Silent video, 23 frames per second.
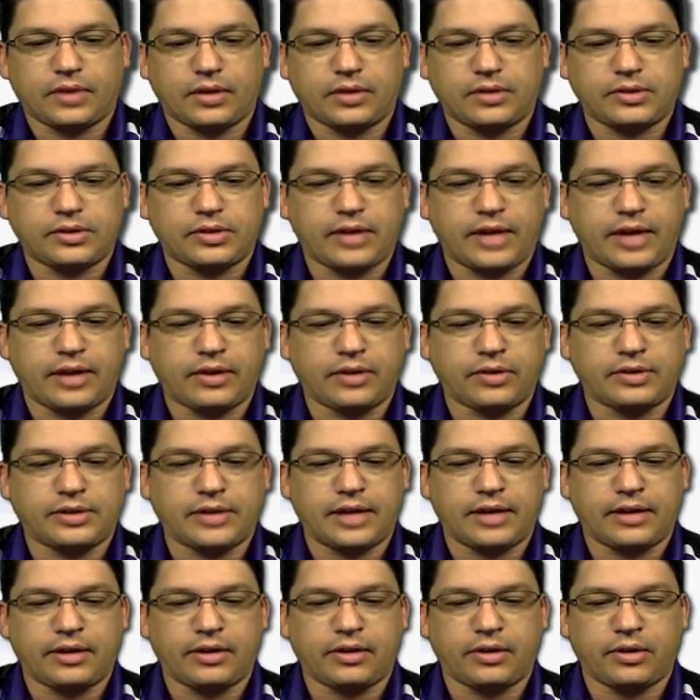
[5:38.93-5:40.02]
so that goes
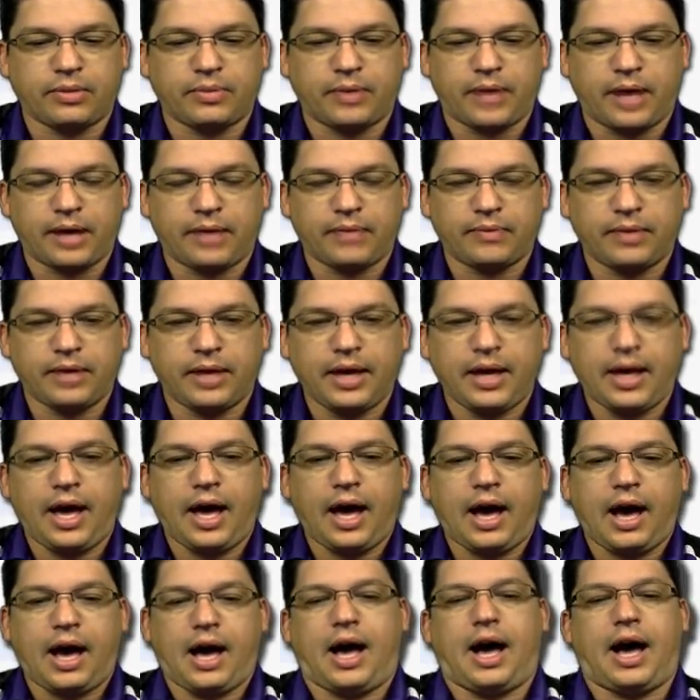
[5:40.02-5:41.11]
down here to the bottom.
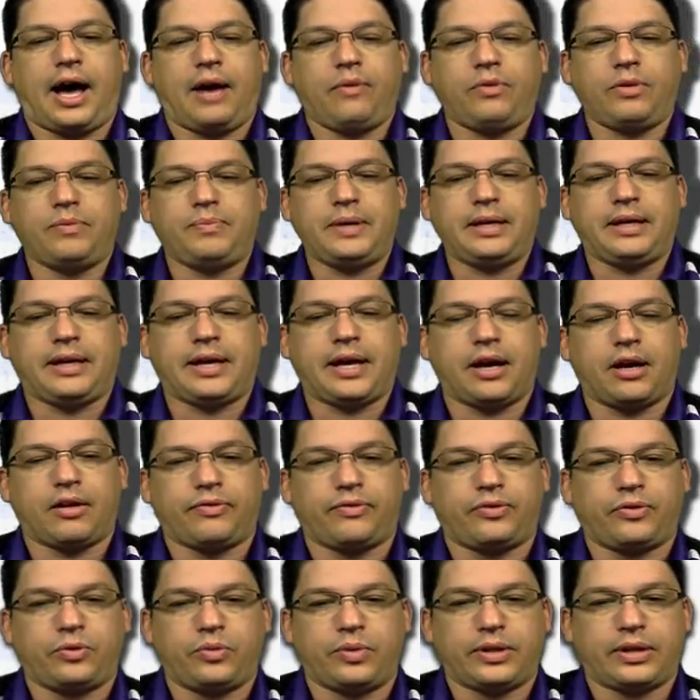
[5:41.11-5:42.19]
I would be
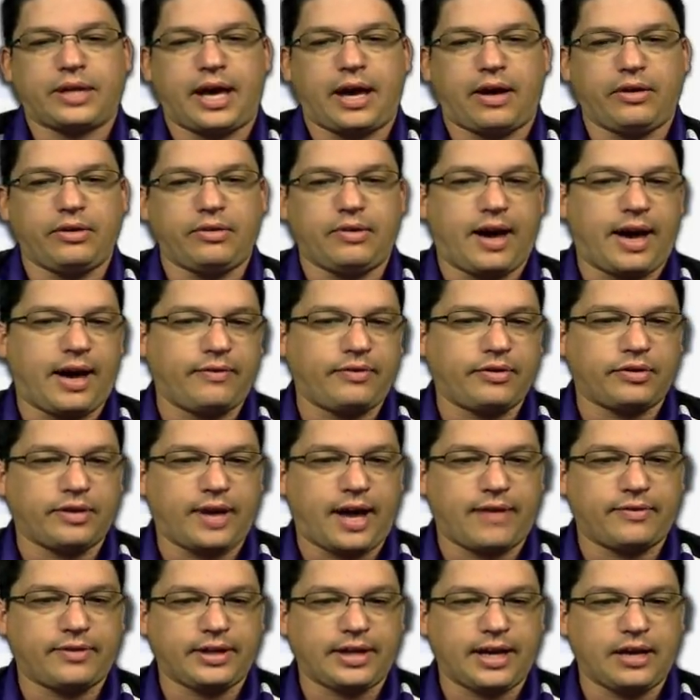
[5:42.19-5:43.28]
careful with how you have your
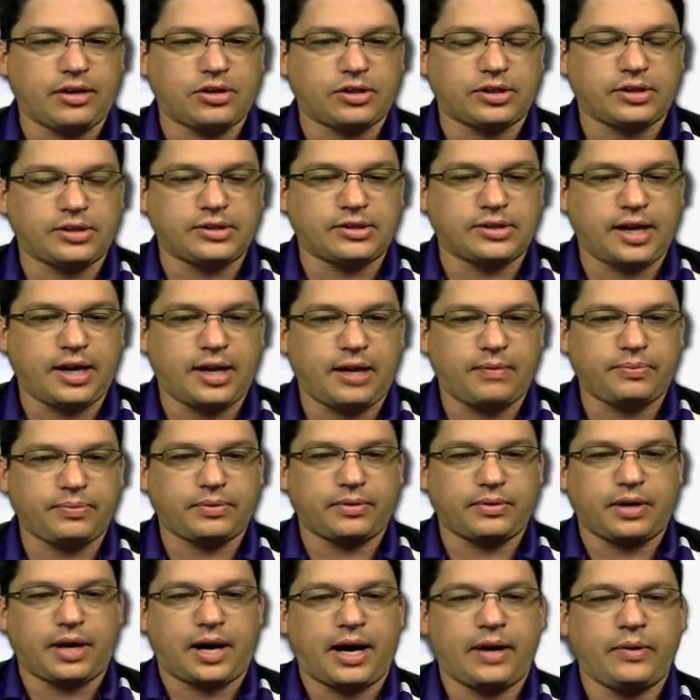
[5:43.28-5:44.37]
navigation set up.
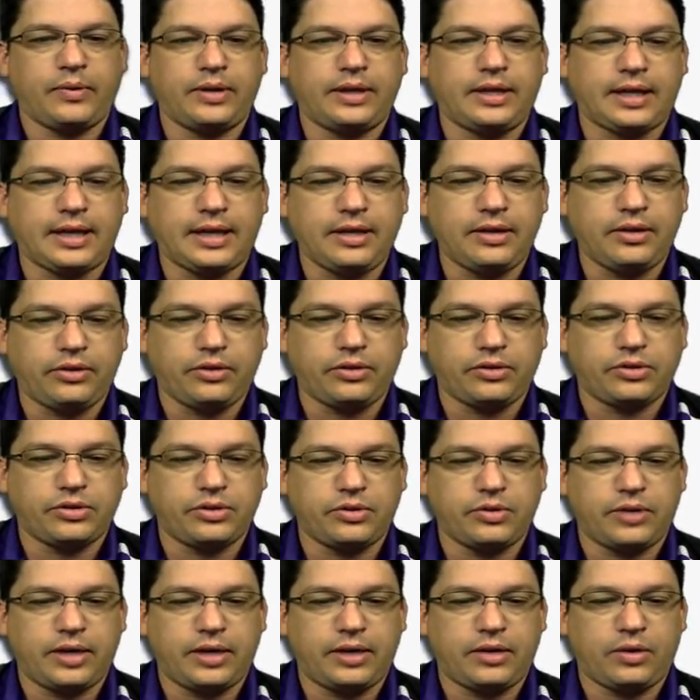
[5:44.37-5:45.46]
I would either
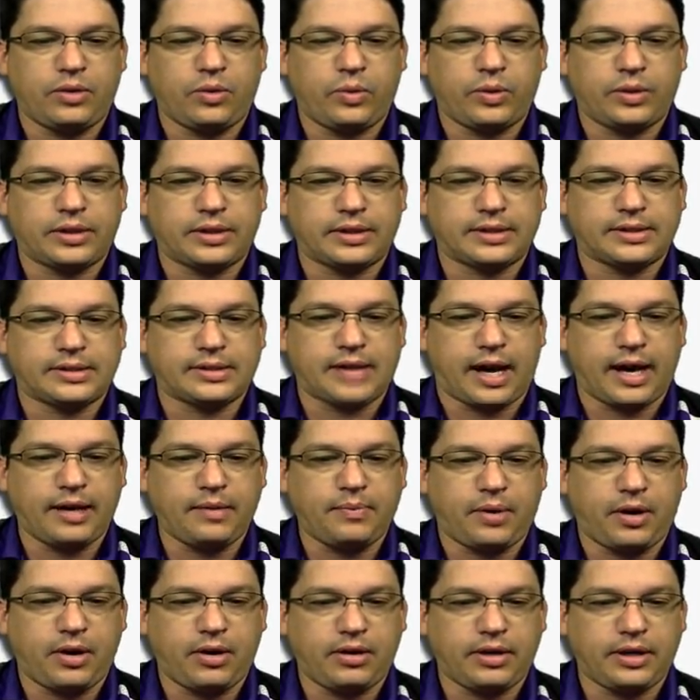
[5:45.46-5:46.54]
do it with the
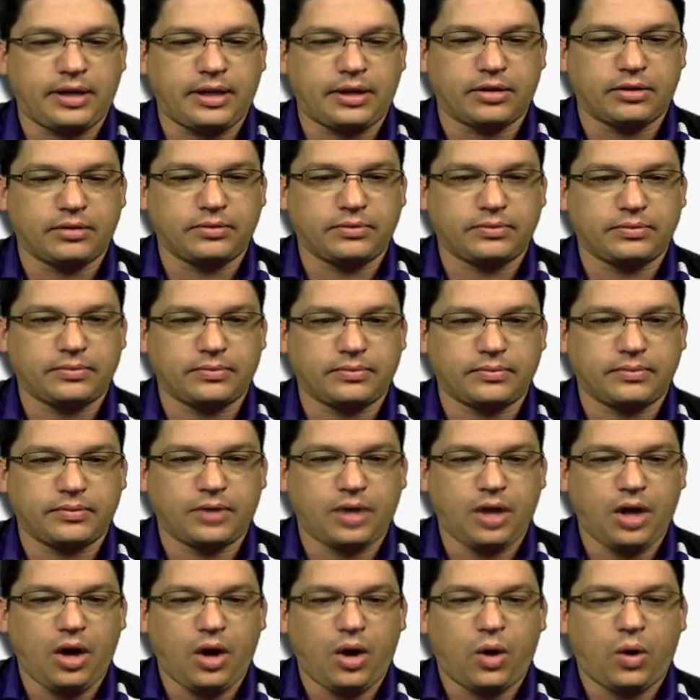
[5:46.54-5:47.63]
sidebar here,
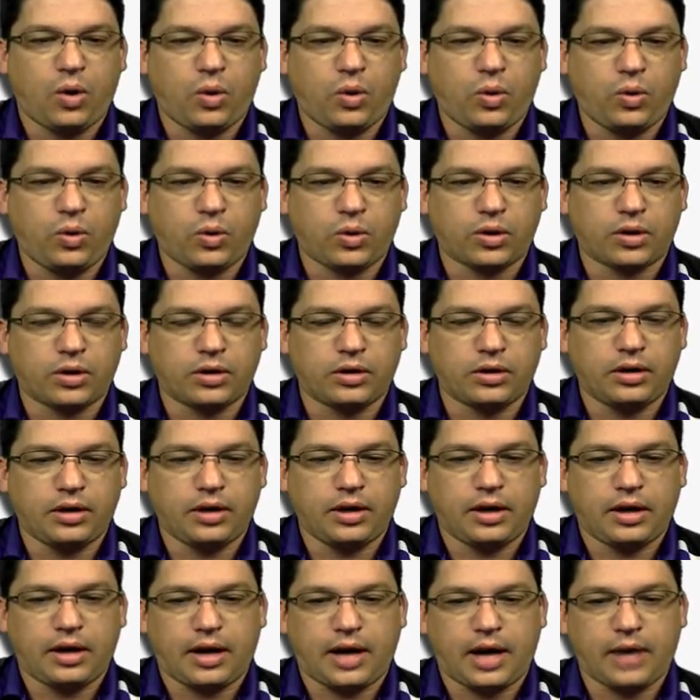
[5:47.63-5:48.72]
or
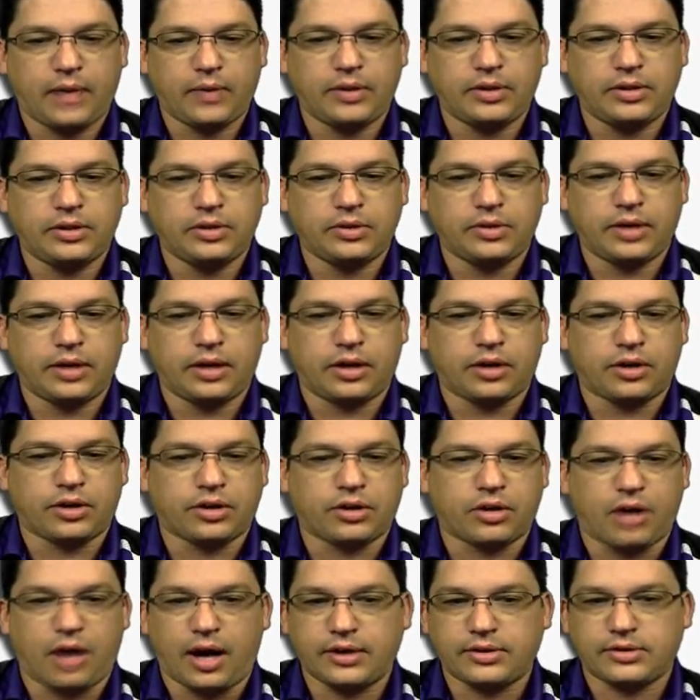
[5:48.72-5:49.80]
I would do it
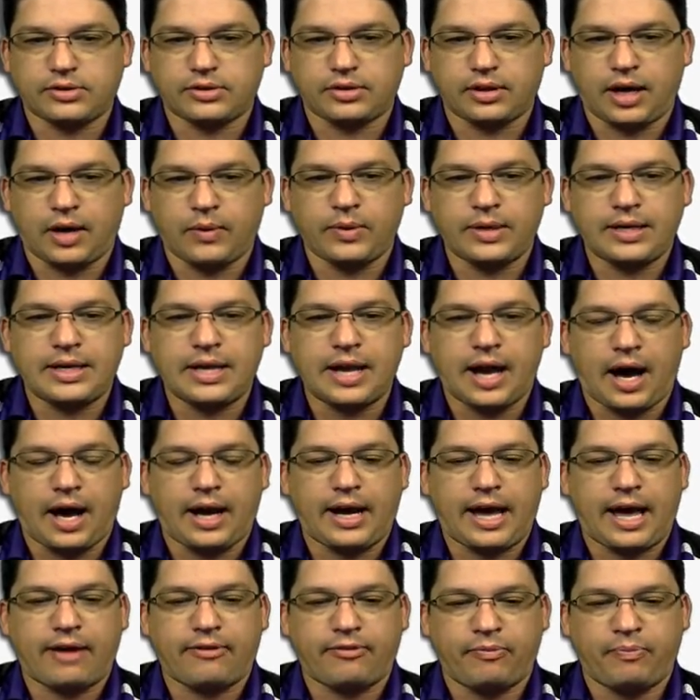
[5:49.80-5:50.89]
across. I would
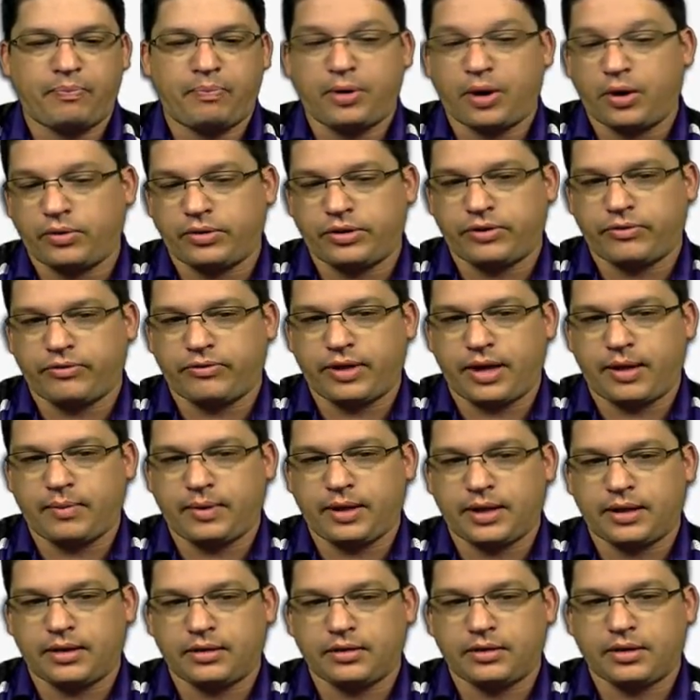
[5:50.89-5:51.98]
not have both of them
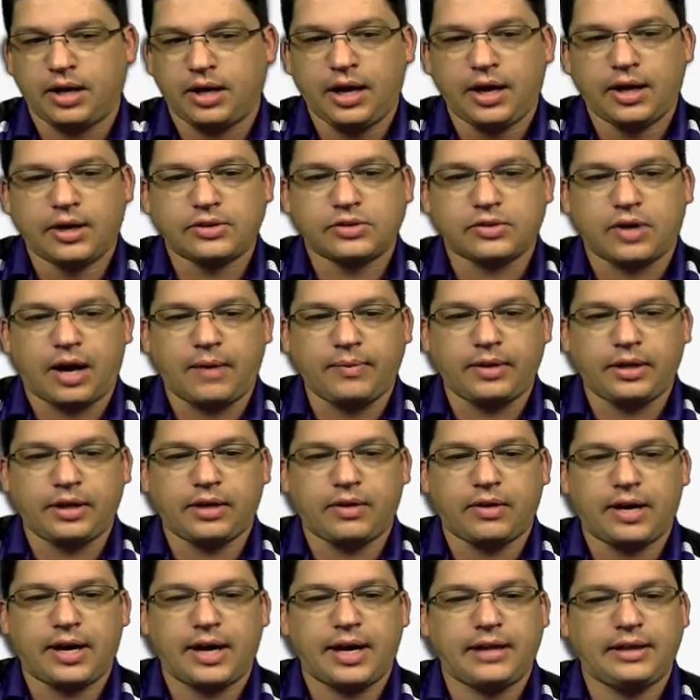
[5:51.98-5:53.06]
in. So I'm going to
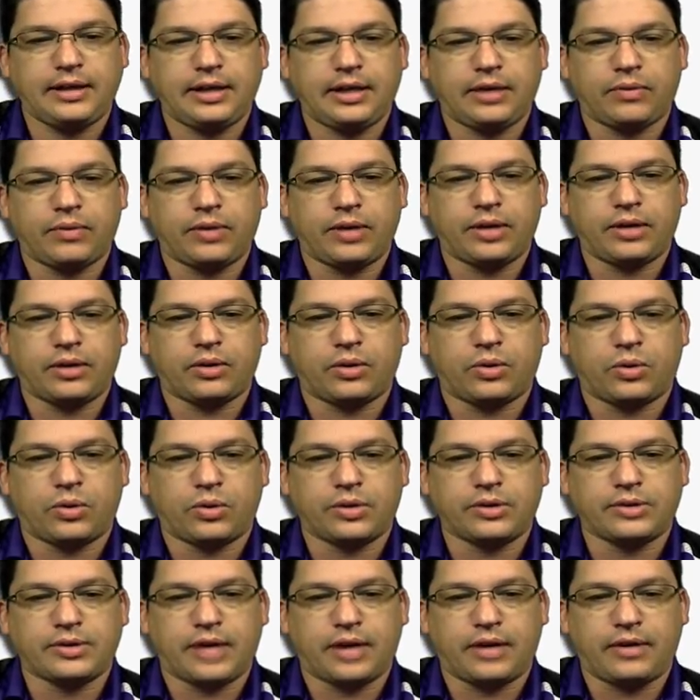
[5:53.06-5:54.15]
go ahead and get rid of the
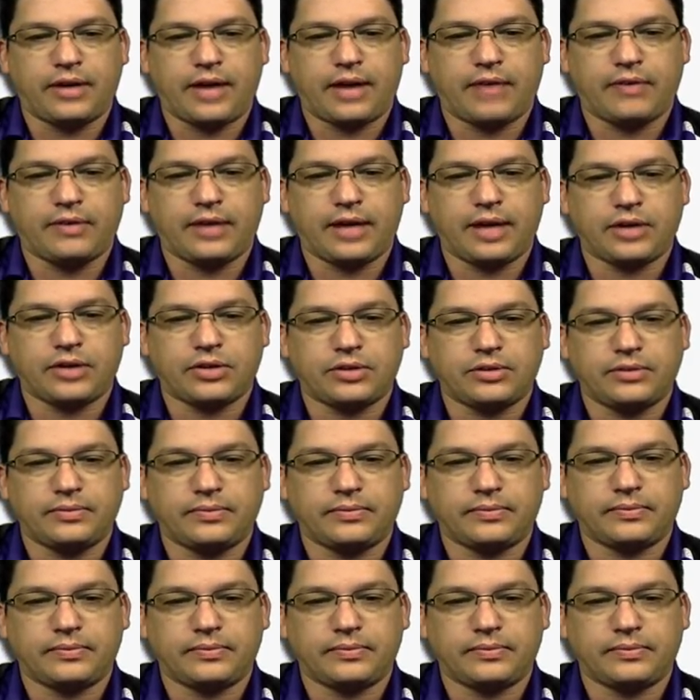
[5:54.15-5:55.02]
horizontal navigation.